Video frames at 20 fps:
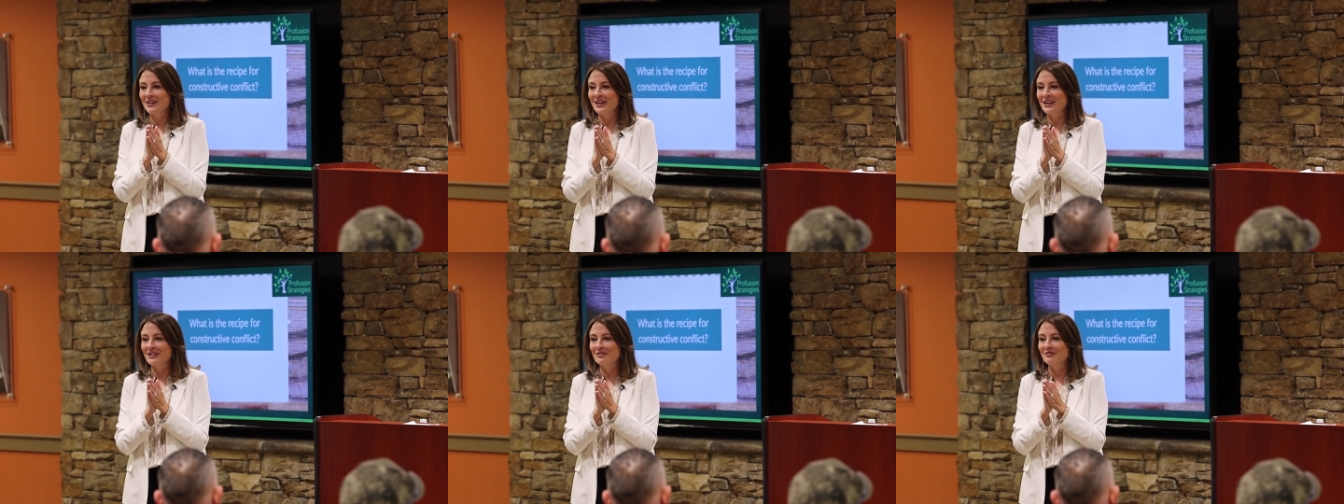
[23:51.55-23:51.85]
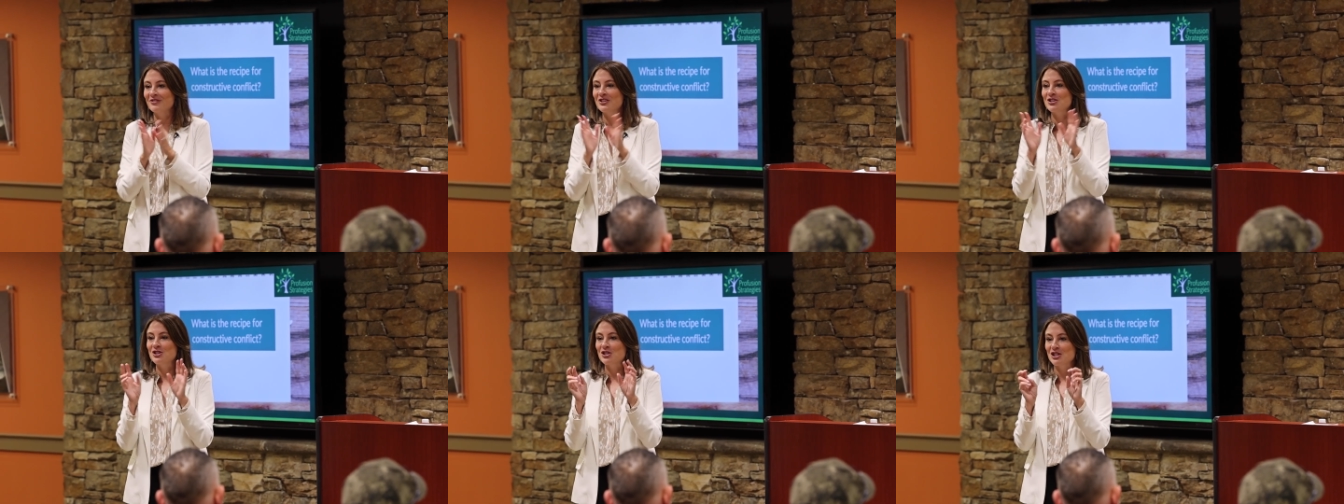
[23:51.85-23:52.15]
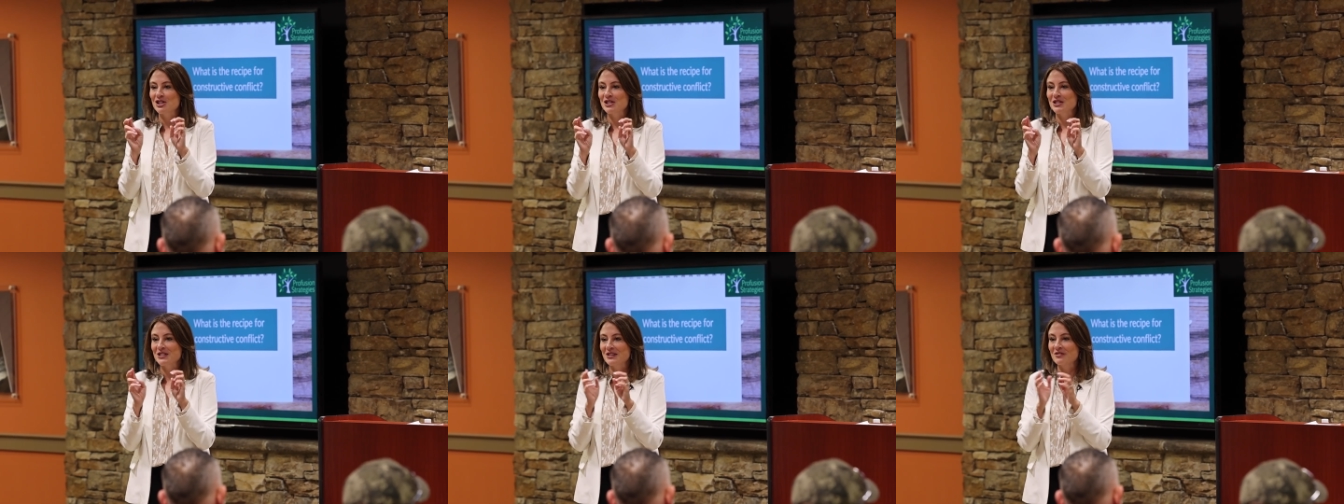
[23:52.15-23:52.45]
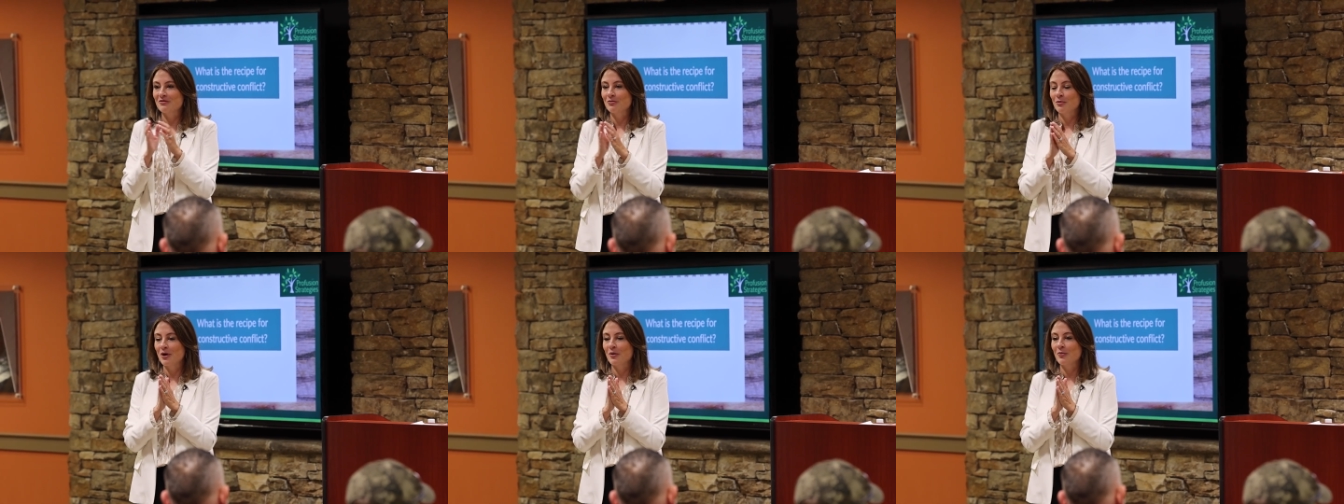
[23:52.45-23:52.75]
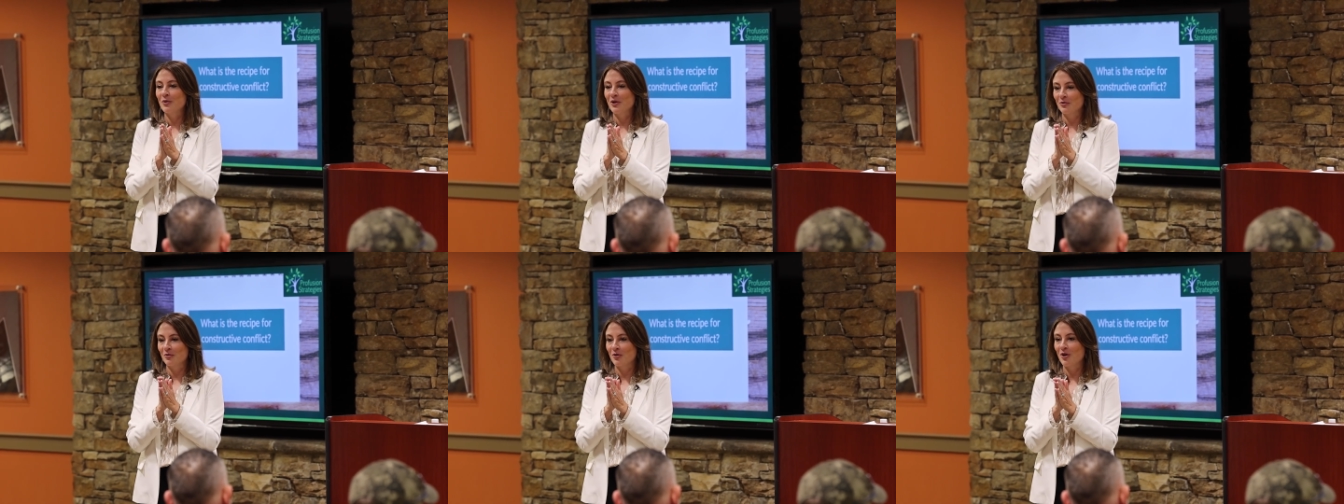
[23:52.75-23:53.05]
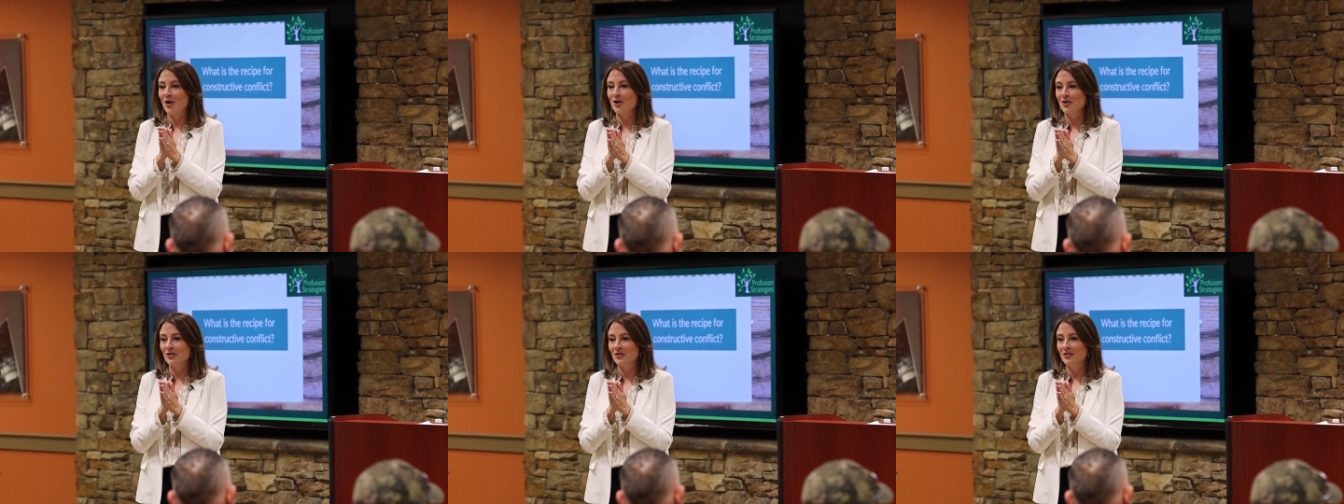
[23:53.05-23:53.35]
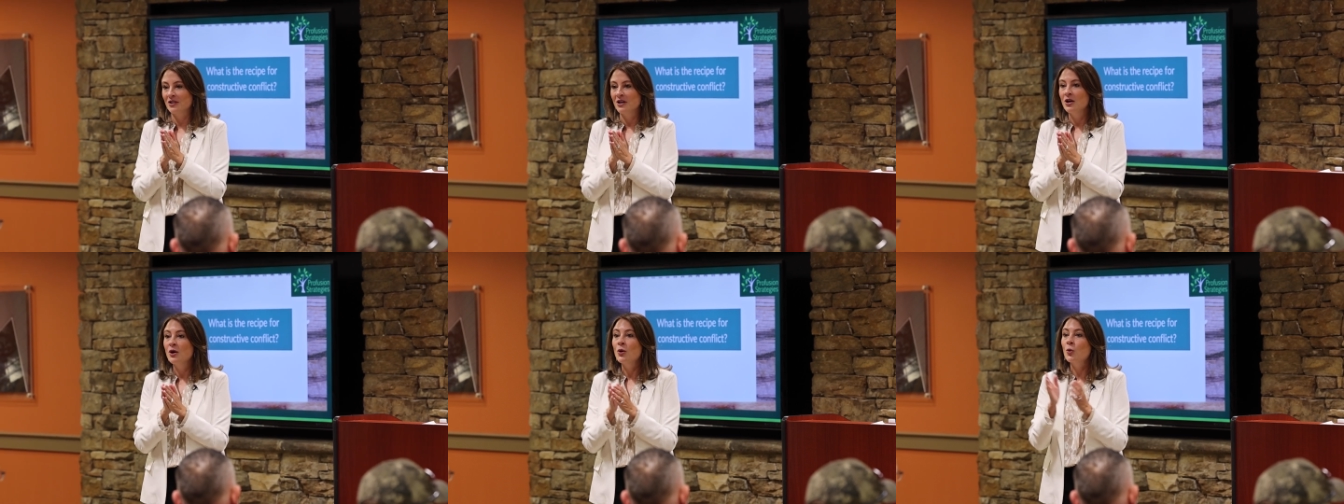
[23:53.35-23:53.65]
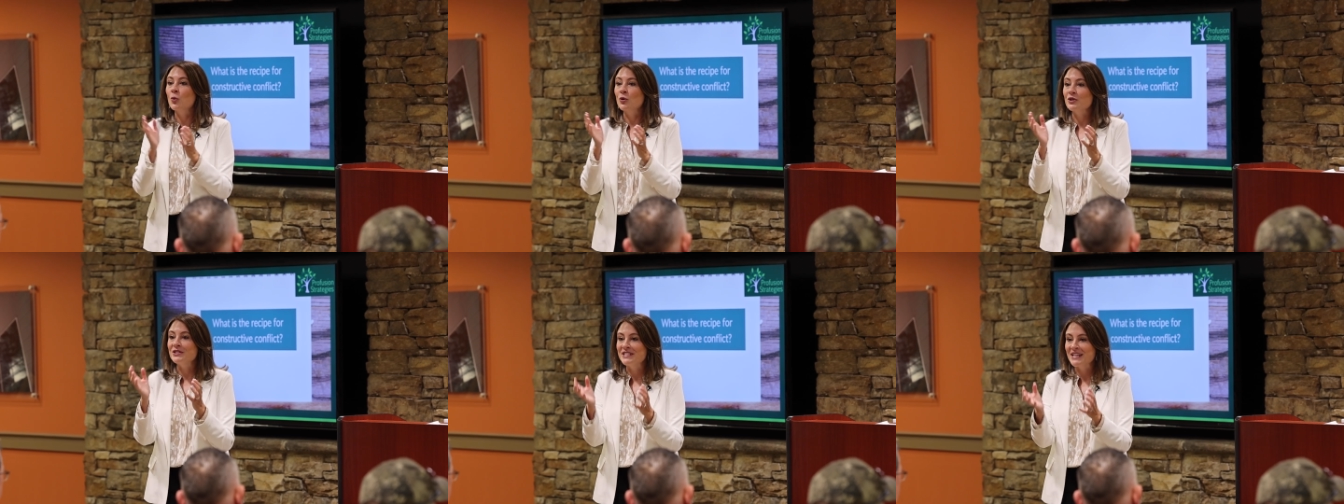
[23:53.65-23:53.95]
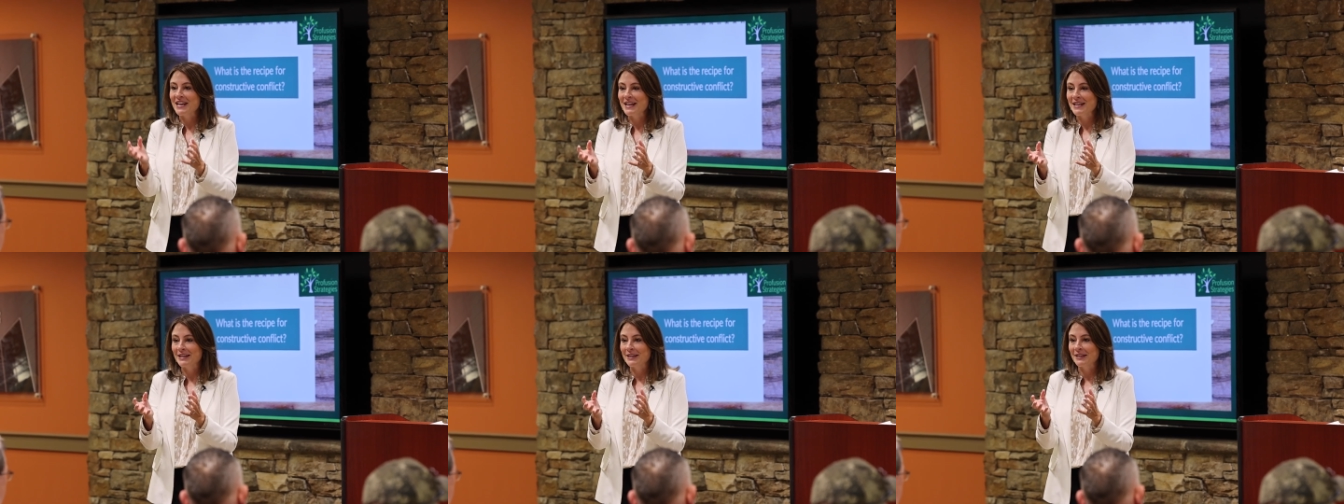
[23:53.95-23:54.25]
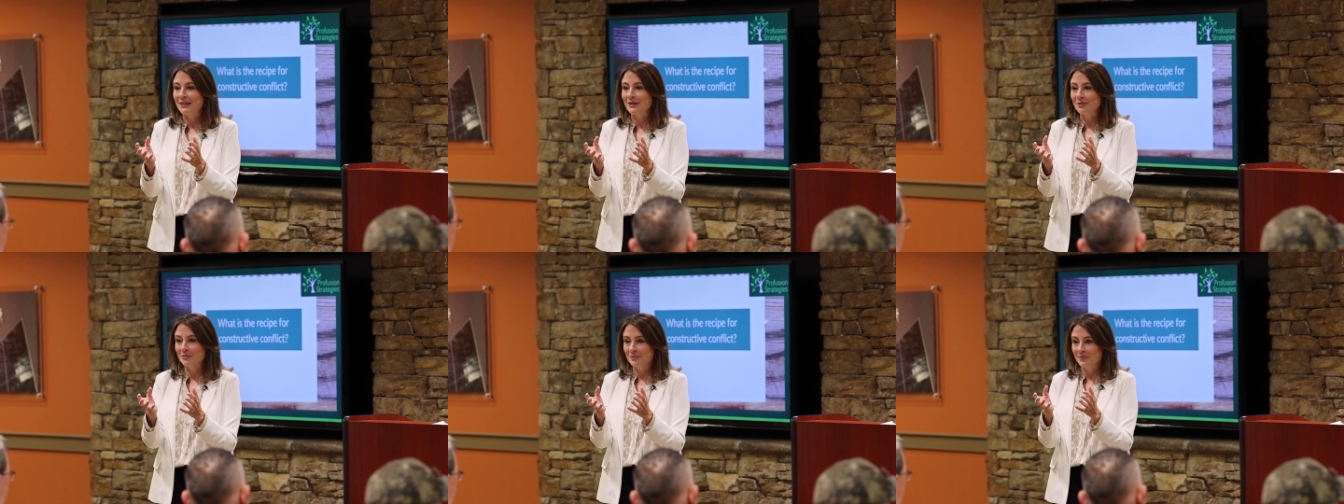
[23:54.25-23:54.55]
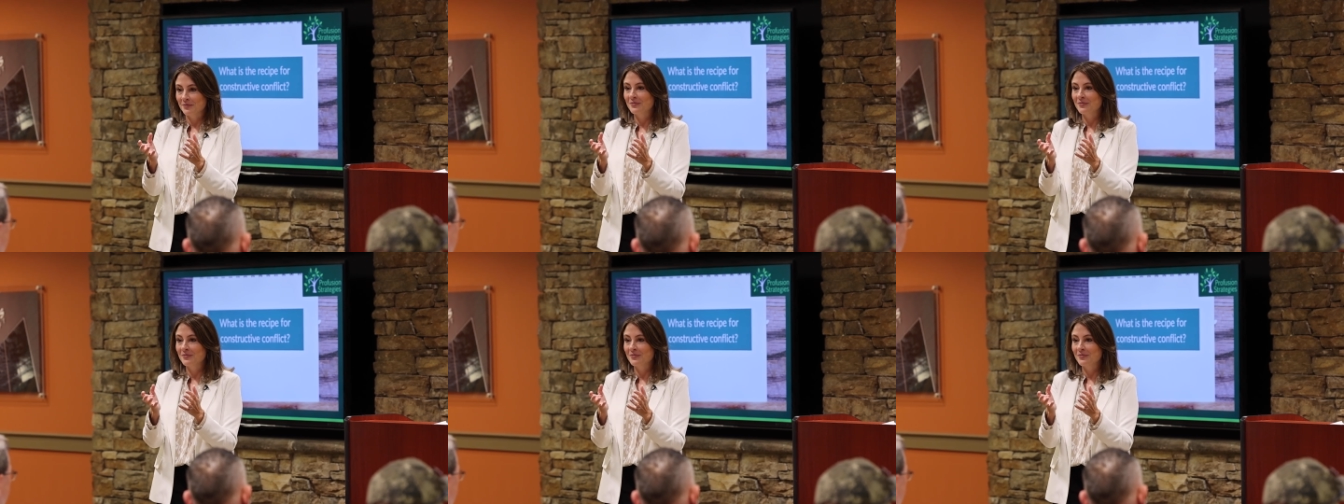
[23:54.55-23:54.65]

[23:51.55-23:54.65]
Like visions of what went wrong or data.